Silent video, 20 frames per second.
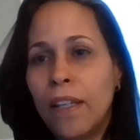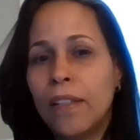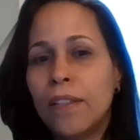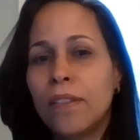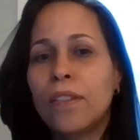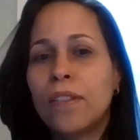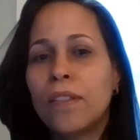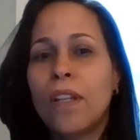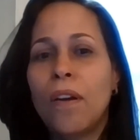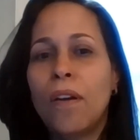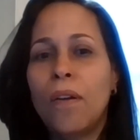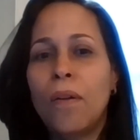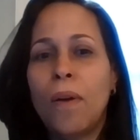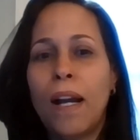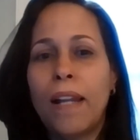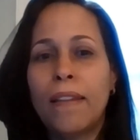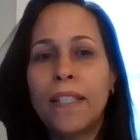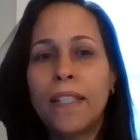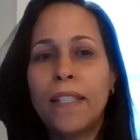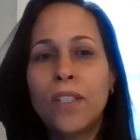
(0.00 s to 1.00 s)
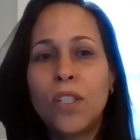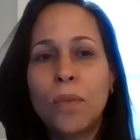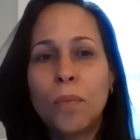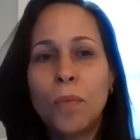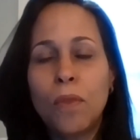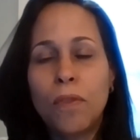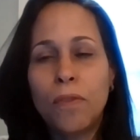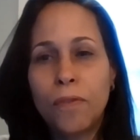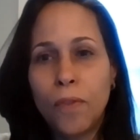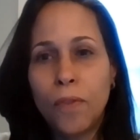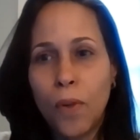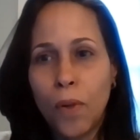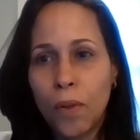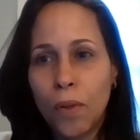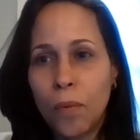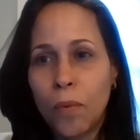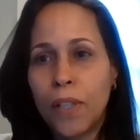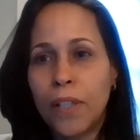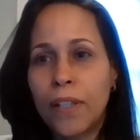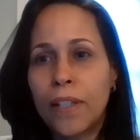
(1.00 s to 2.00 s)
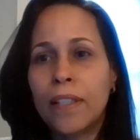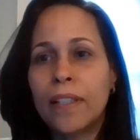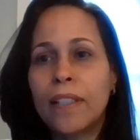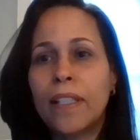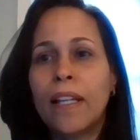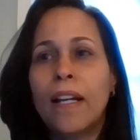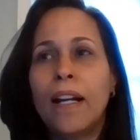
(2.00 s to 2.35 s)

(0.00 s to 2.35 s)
So I think to move forward,